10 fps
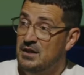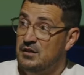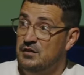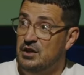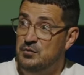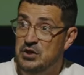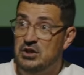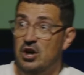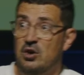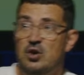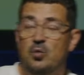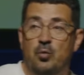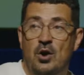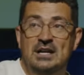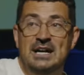So if you go,
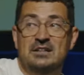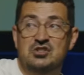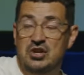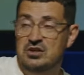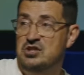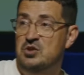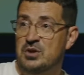what kind of church do you